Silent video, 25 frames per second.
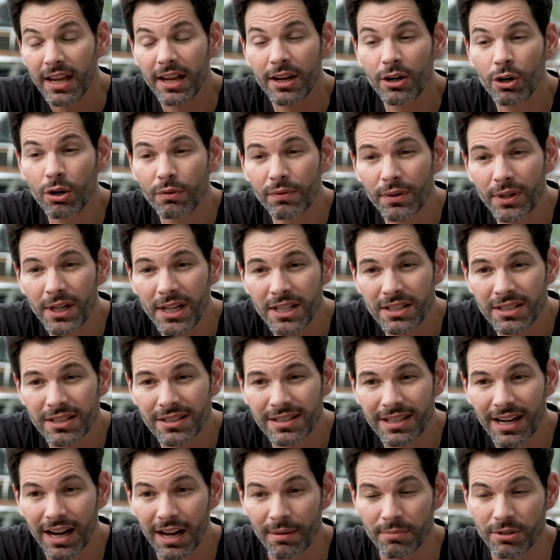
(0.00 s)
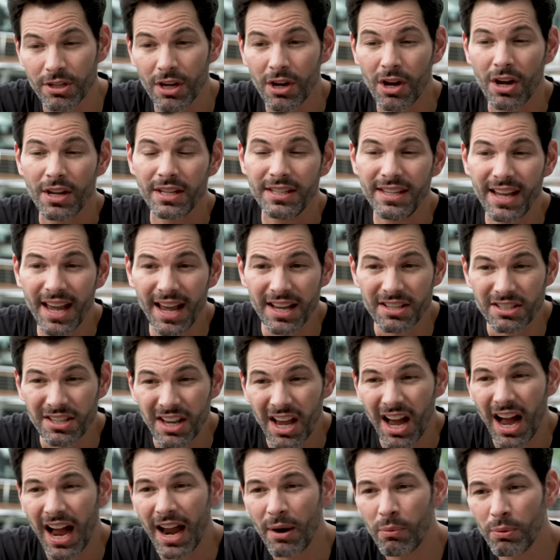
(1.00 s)
It overheats at times. Yes,
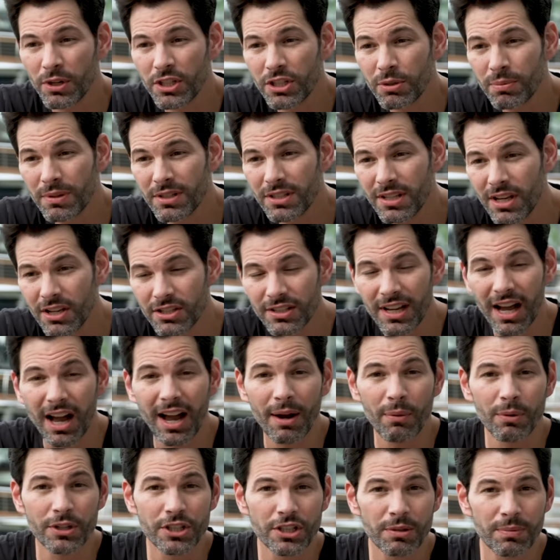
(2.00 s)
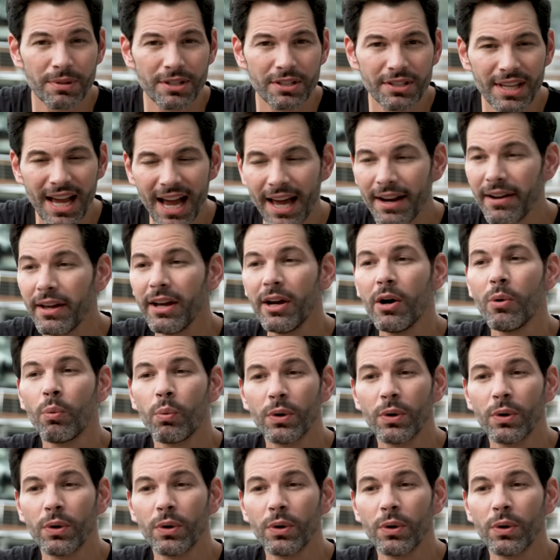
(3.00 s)
I wish it was this, I wish it was that.